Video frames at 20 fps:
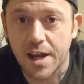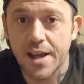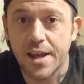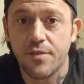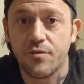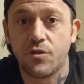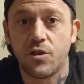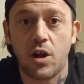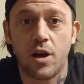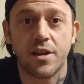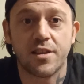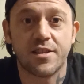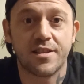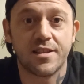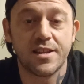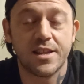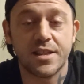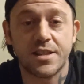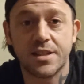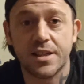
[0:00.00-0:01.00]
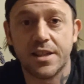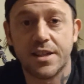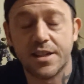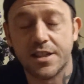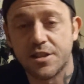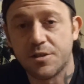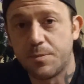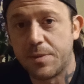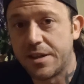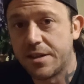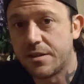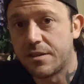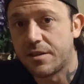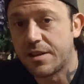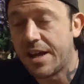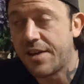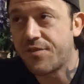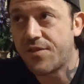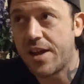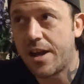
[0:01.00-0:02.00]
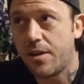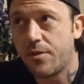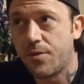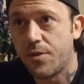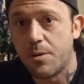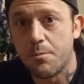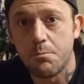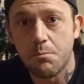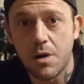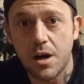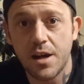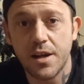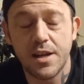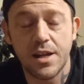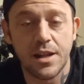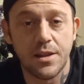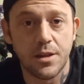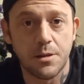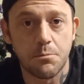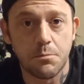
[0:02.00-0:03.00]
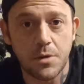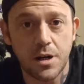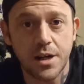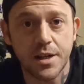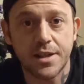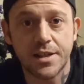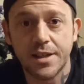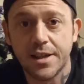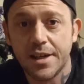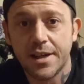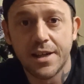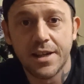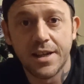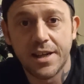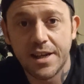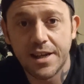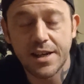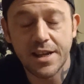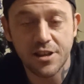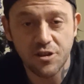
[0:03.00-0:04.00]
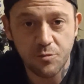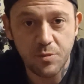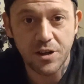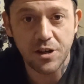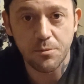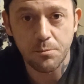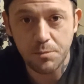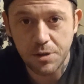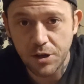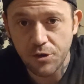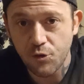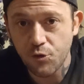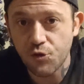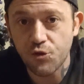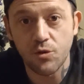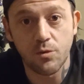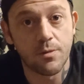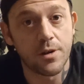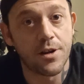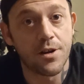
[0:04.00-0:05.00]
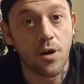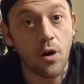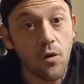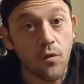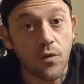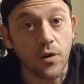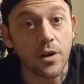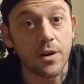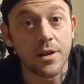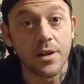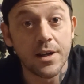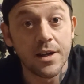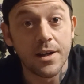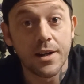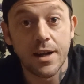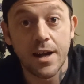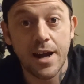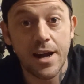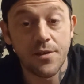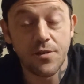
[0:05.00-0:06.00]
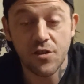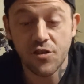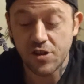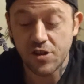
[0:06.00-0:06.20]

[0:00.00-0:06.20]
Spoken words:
I have lost this. It has been left out in the mud, in the muck. It has been abused, run over, and the